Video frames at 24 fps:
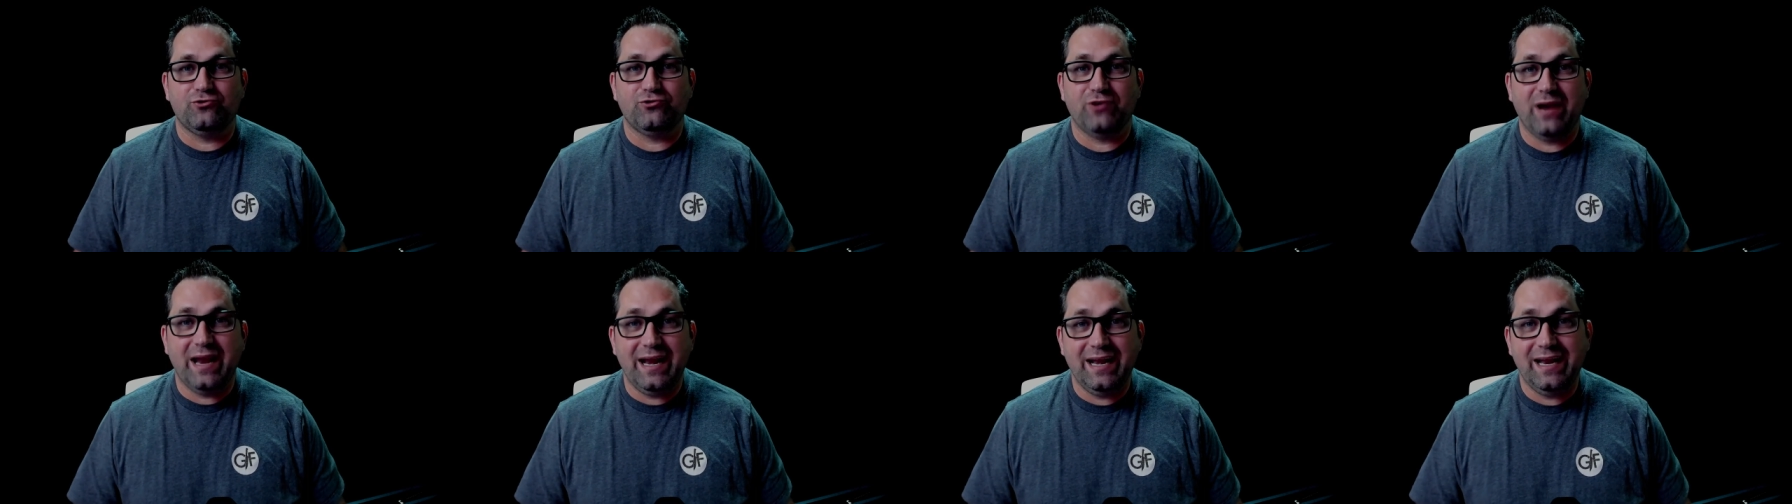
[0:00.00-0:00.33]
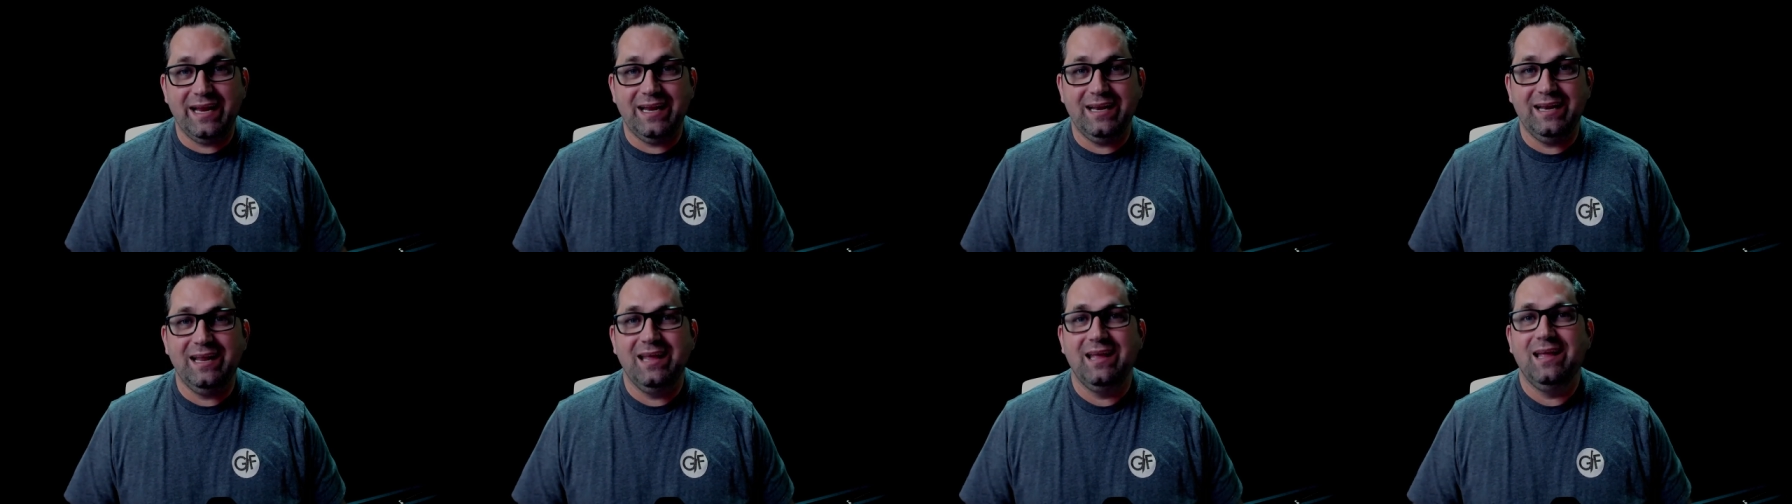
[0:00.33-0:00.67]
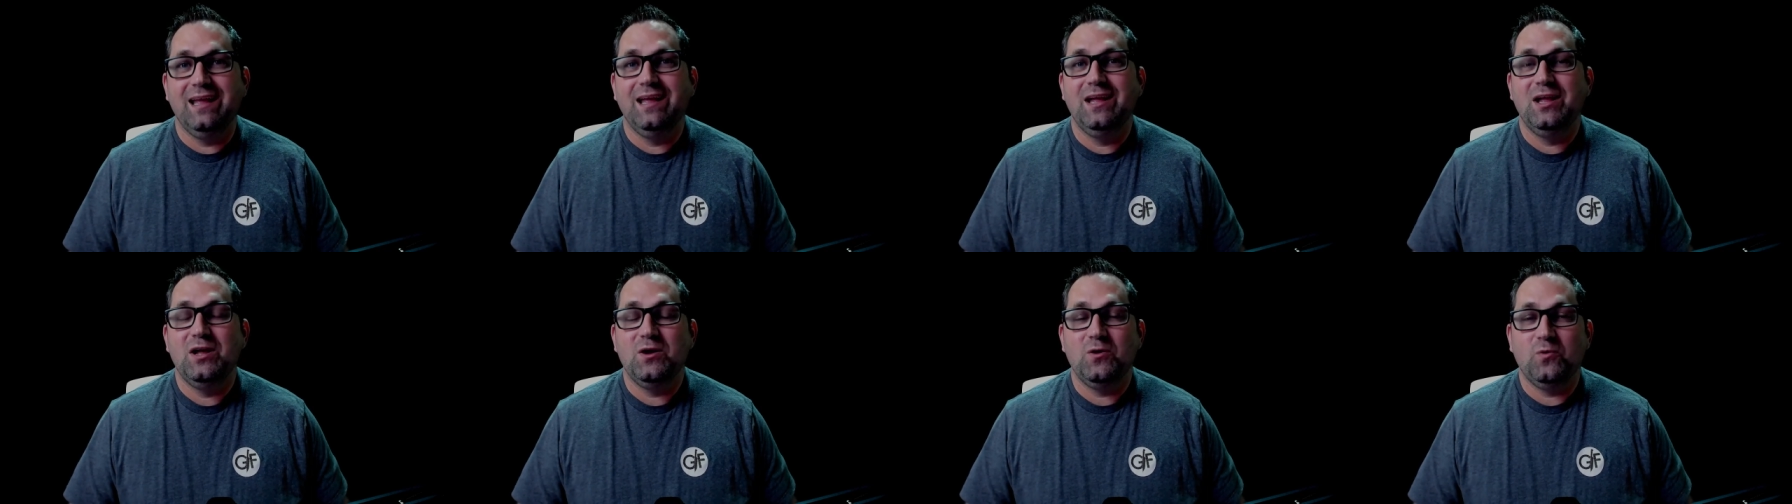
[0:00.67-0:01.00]
training
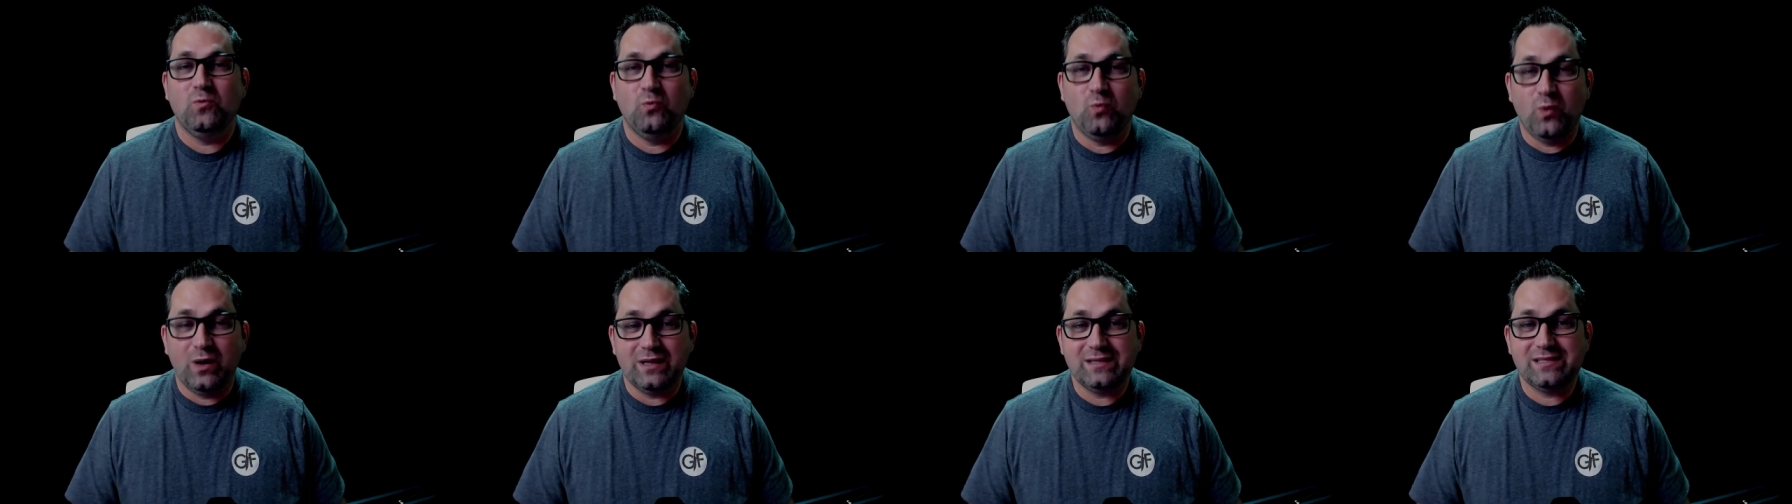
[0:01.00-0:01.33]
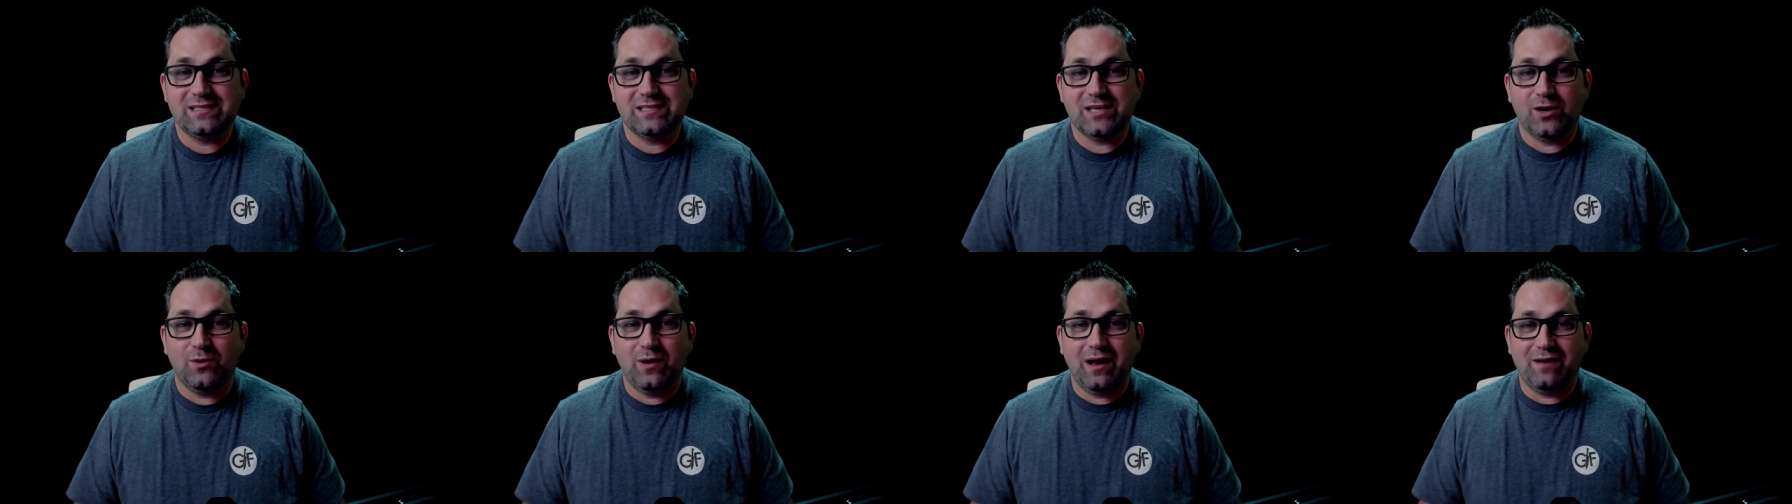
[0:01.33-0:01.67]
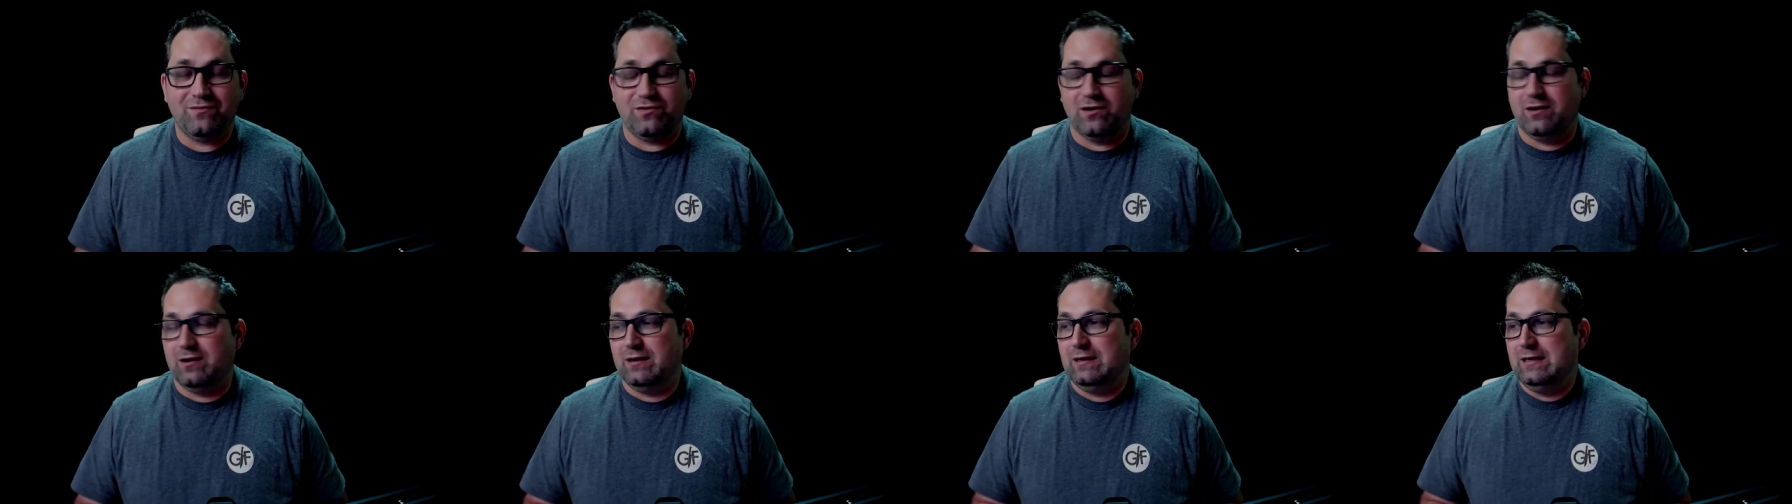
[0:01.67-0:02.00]

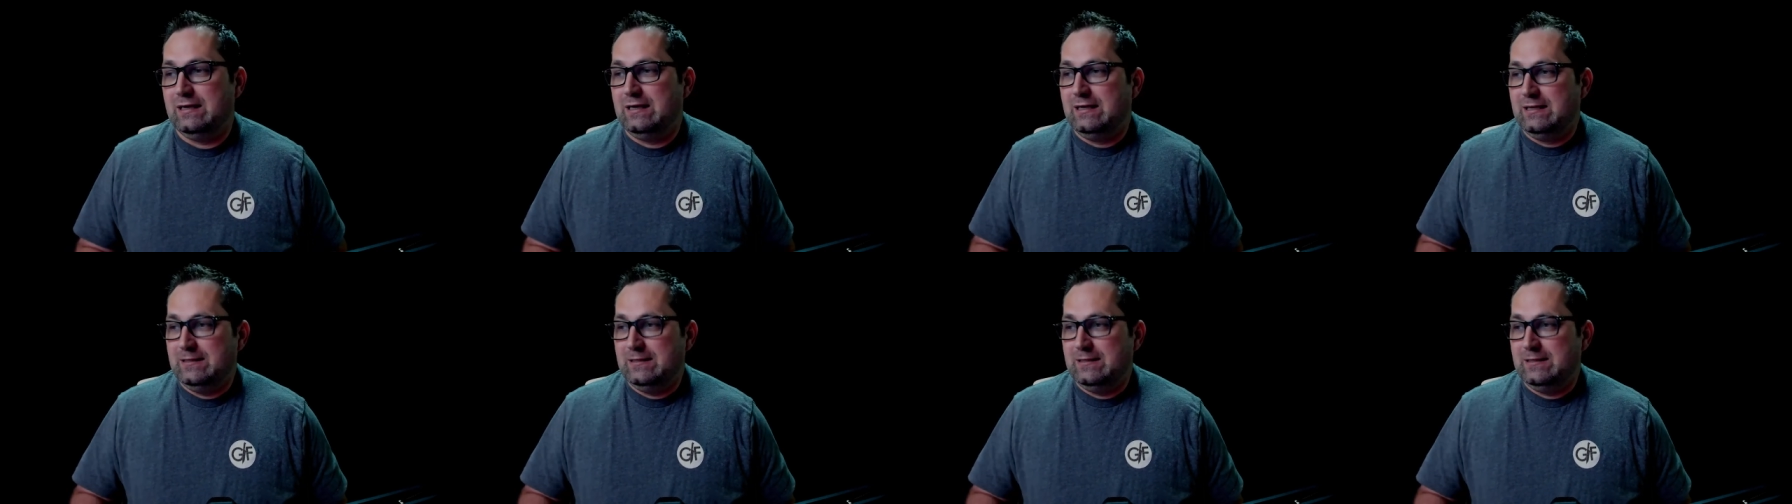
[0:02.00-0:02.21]
whatsoever,